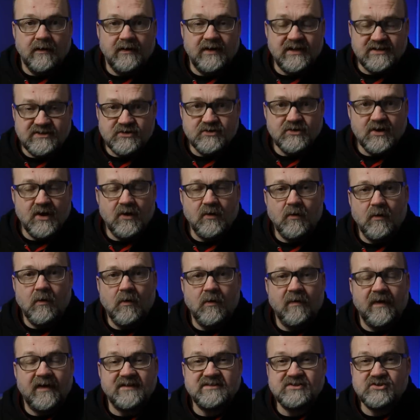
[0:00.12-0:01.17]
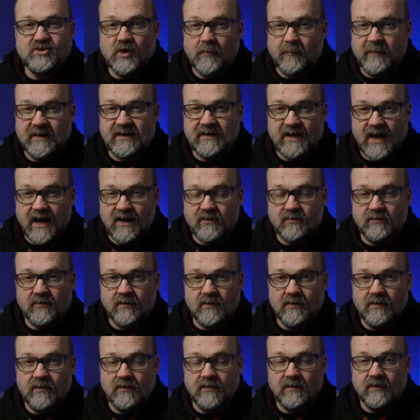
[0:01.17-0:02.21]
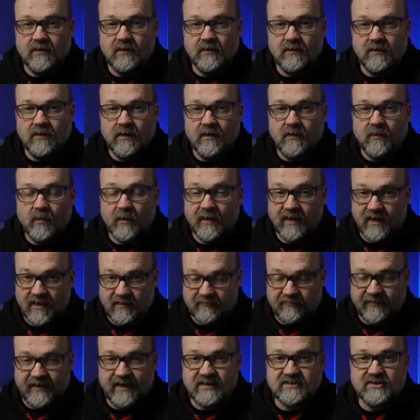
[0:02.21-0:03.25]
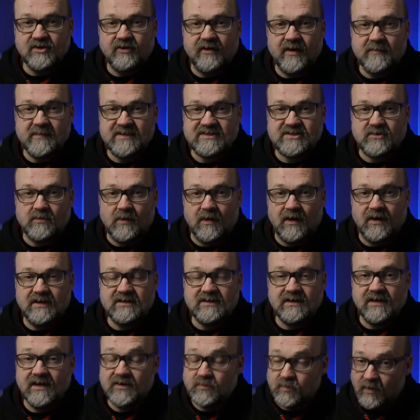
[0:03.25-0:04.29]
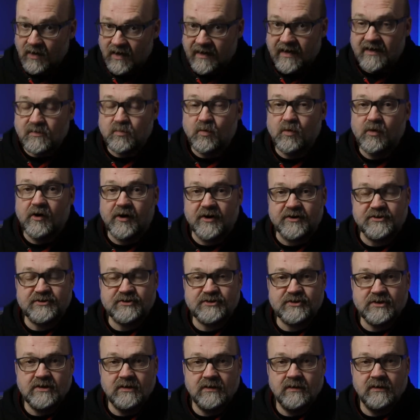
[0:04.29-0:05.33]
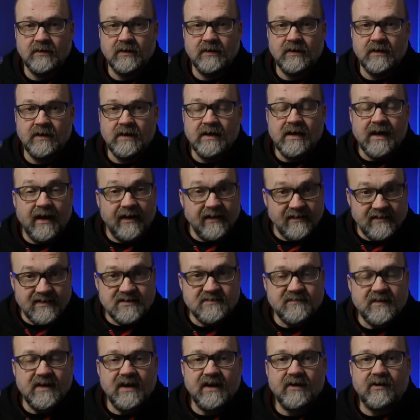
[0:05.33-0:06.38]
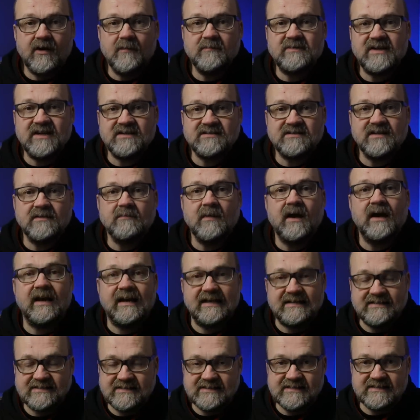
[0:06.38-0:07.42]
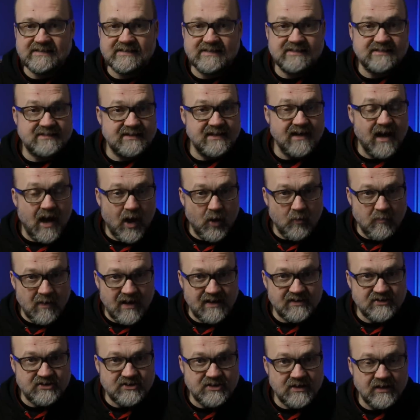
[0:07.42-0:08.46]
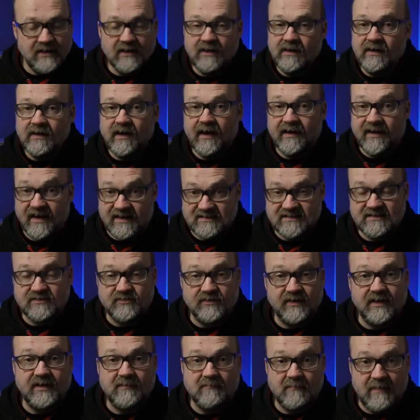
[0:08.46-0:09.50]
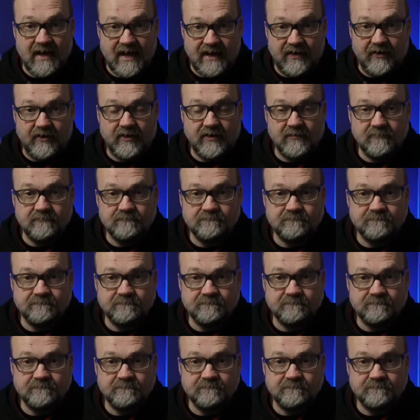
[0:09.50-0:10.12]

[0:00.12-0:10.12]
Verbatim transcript: Did you know that stopping down will affect your image quality? It will get worse. And in this video I'm testing my lenses and see how much and does it really matter.